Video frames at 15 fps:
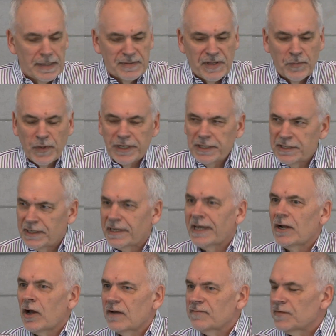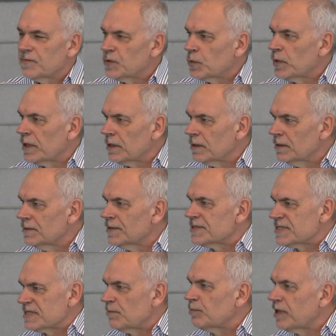They wanted to cut off, if you will, the
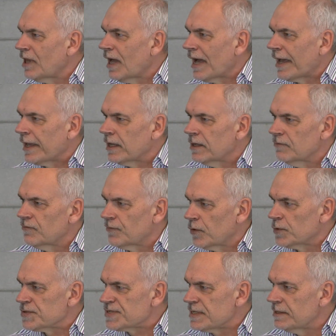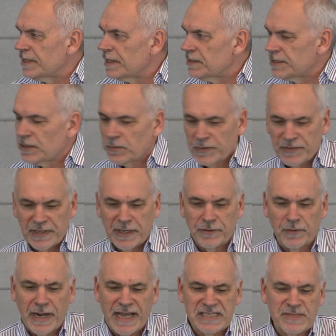supply first and then deal with the
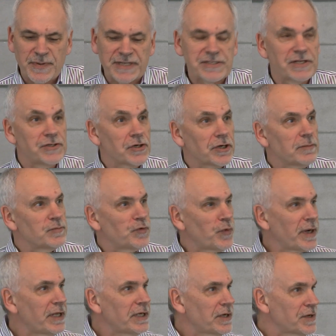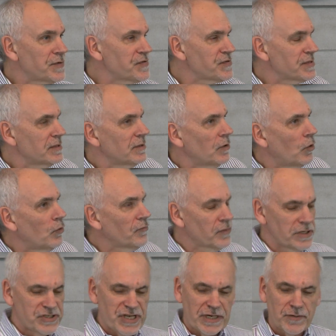other aspects. It took them 20 years, over
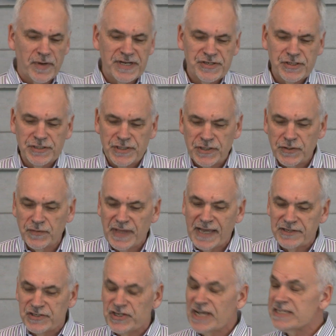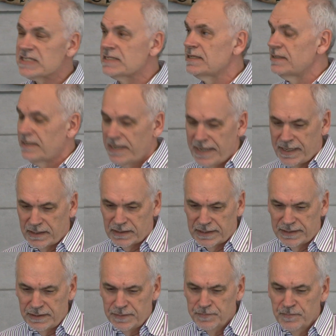a generation, to do that just in
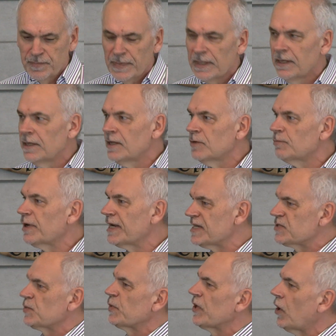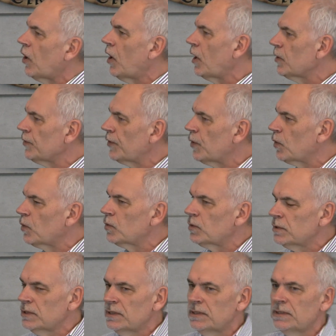England. But as we all know,
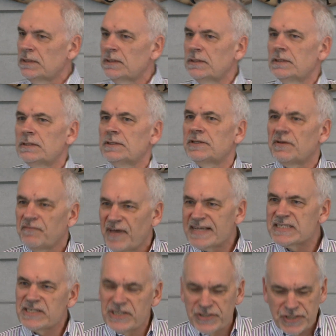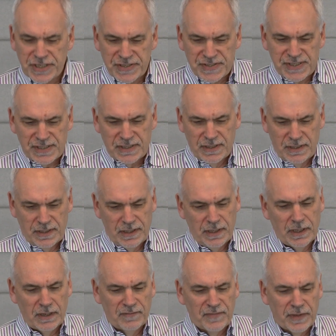the vestiges
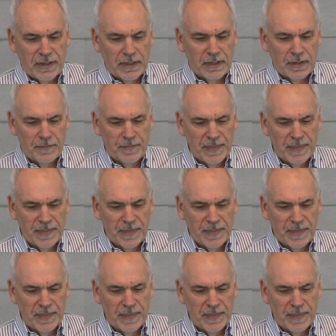of a